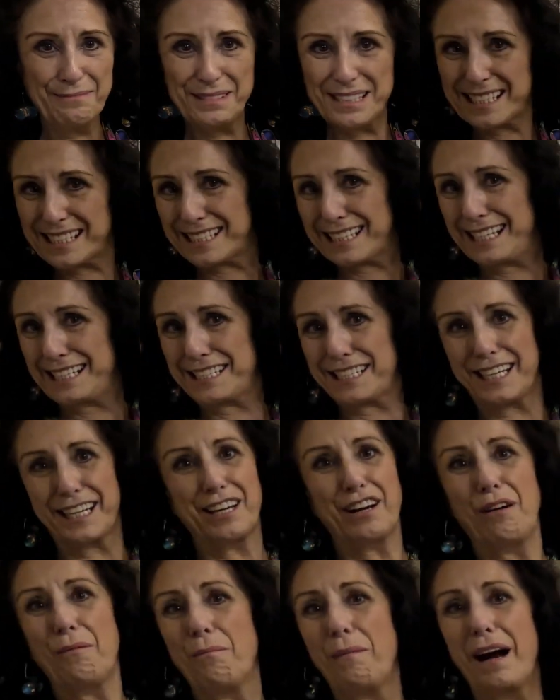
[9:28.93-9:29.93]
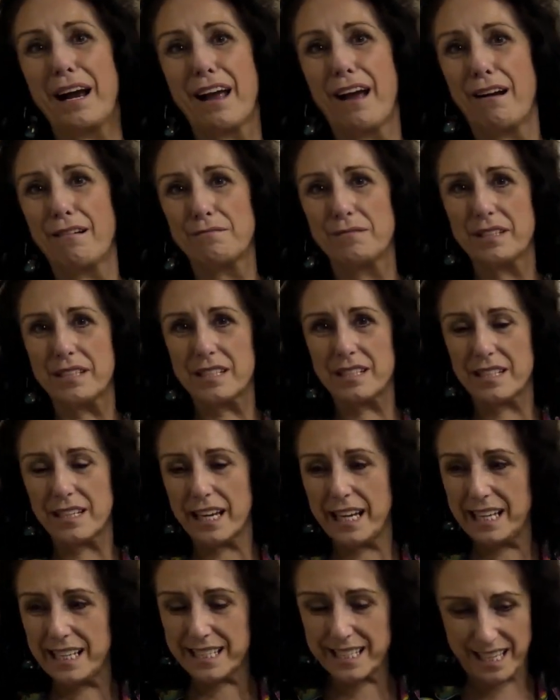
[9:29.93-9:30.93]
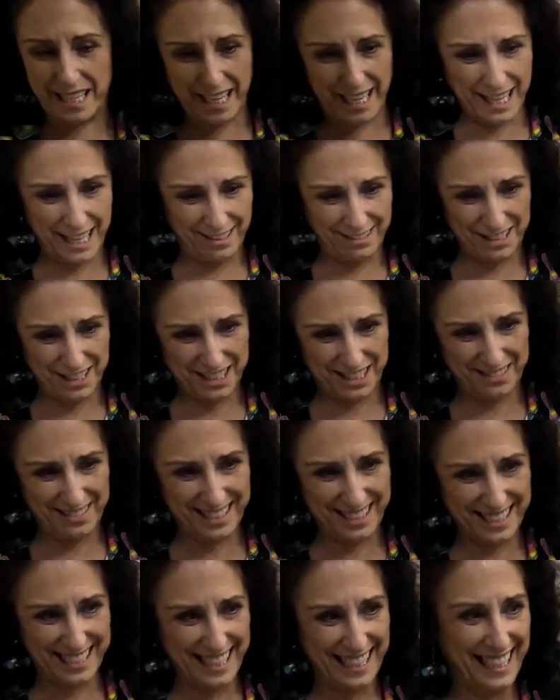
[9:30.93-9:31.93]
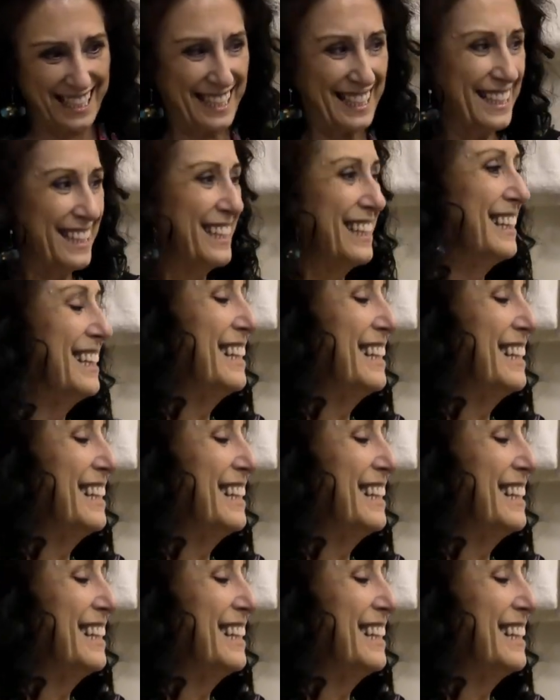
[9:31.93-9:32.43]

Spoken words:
sitting on my own seat here, as you see.